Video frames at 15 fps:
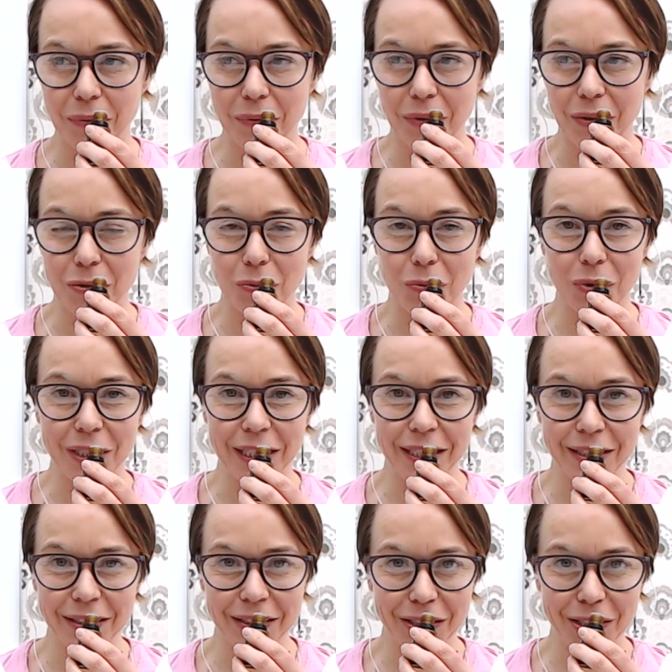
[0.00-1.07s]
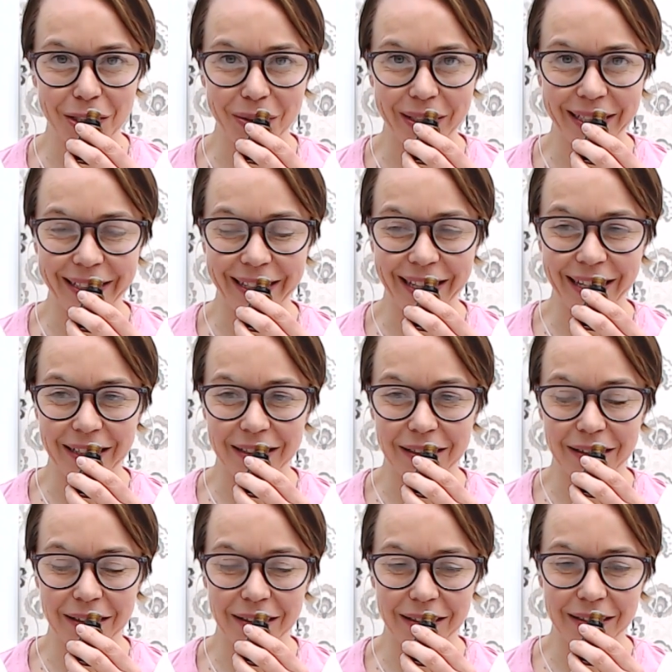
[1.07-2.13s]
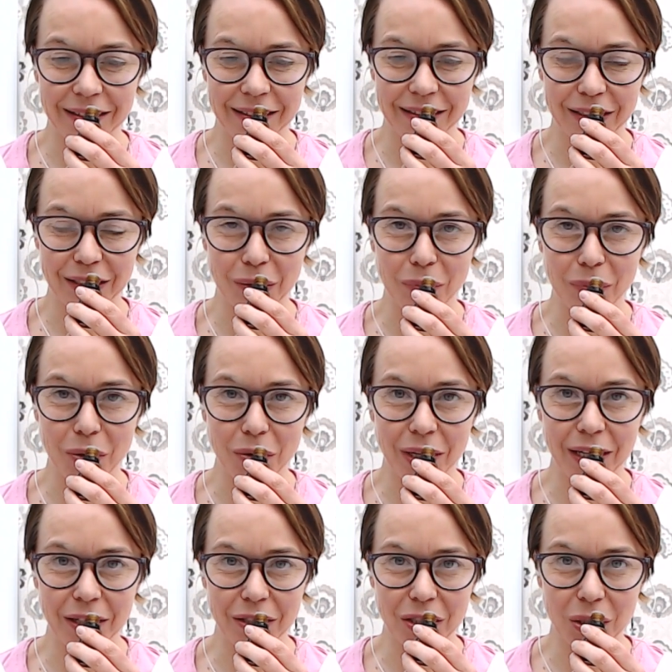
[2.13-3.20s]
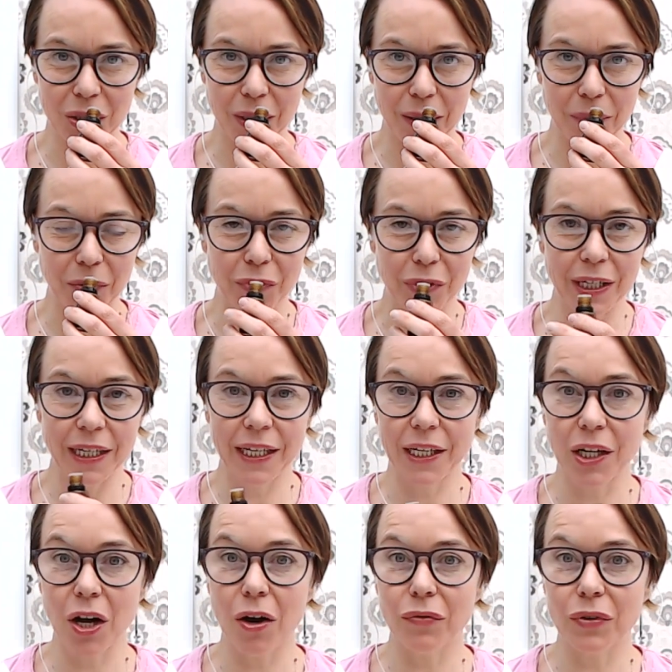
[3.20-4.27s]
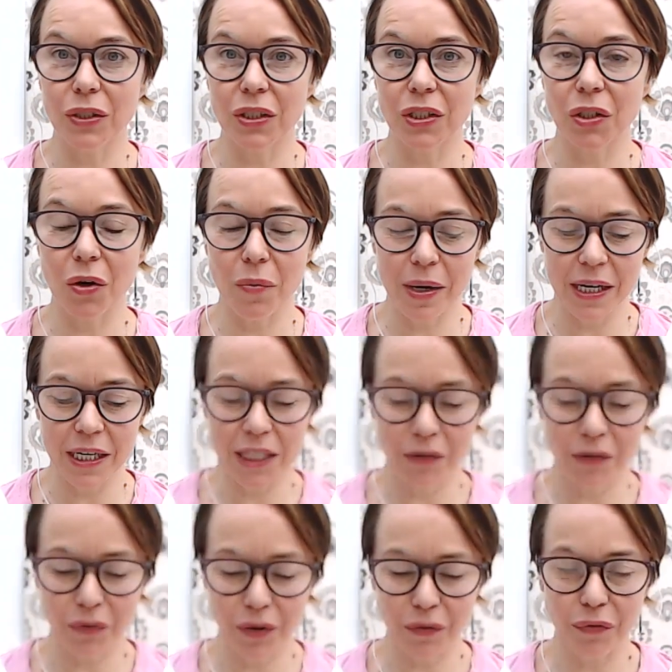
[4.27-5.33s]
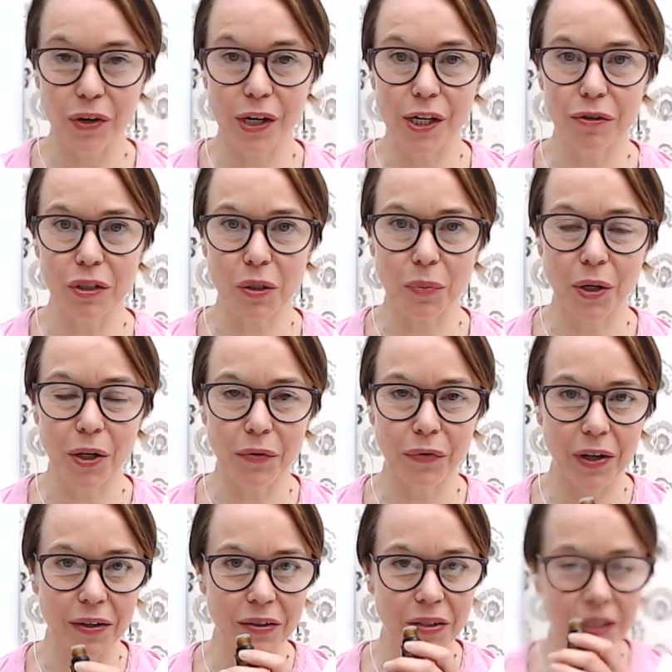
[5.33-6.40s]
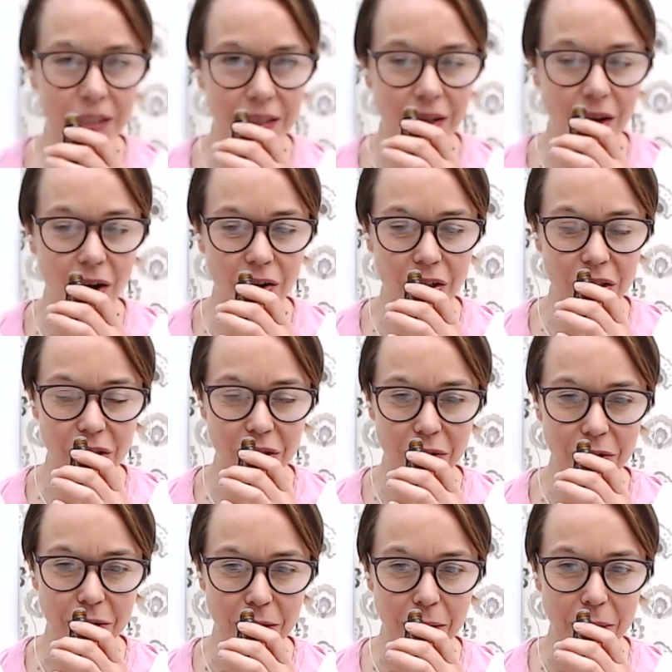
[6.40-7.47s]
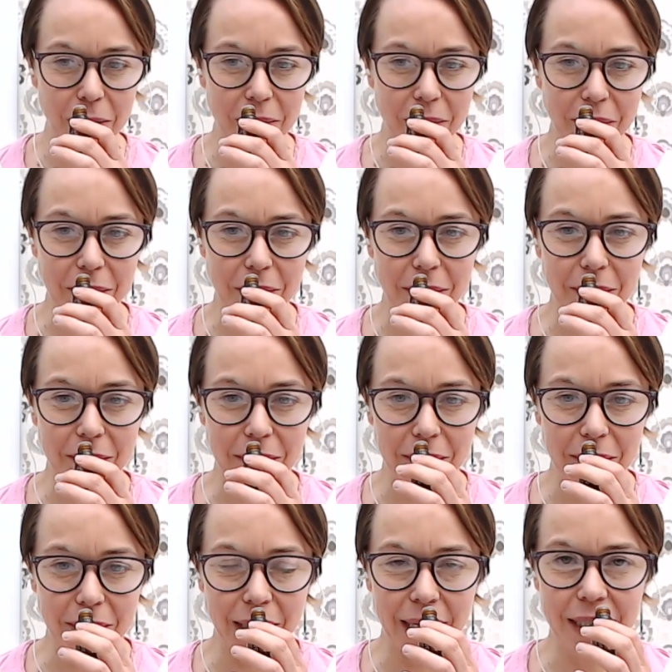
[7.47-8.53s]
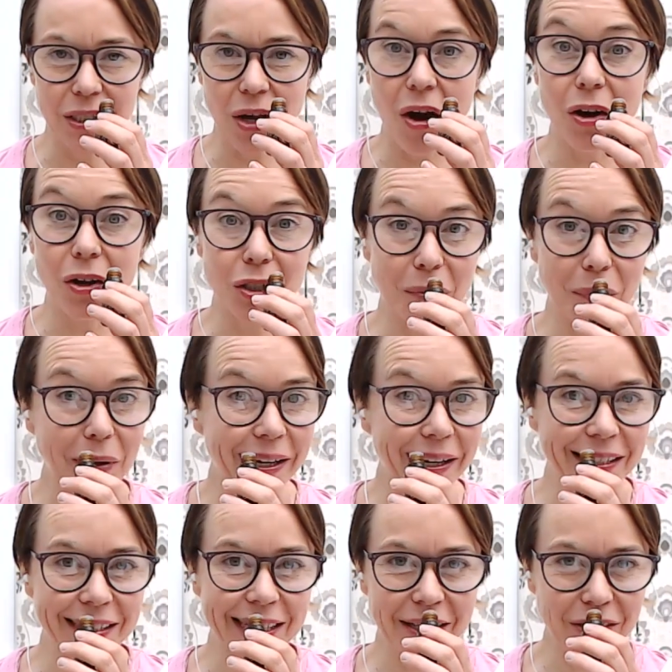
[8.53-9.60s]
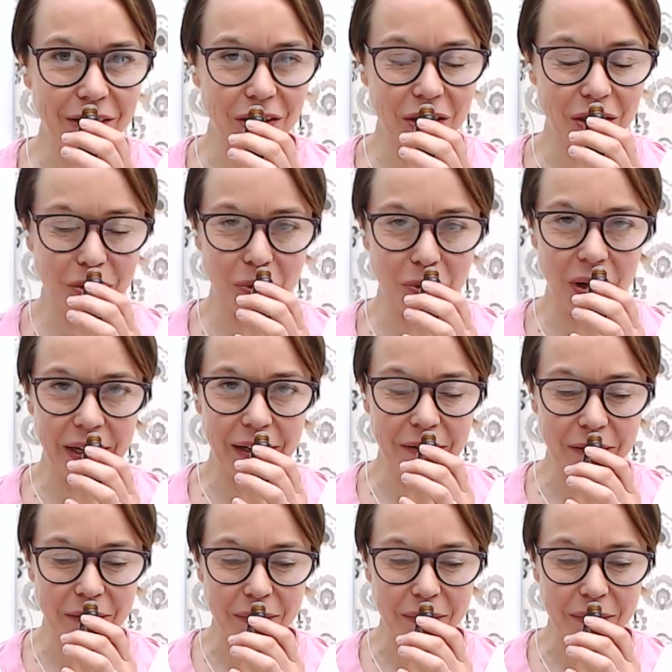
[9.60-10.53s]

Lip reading: there's a woodiness to it. There's a smokiness to it, but really it covers so many different fragrance profiles that it's hard to pin it down to just one.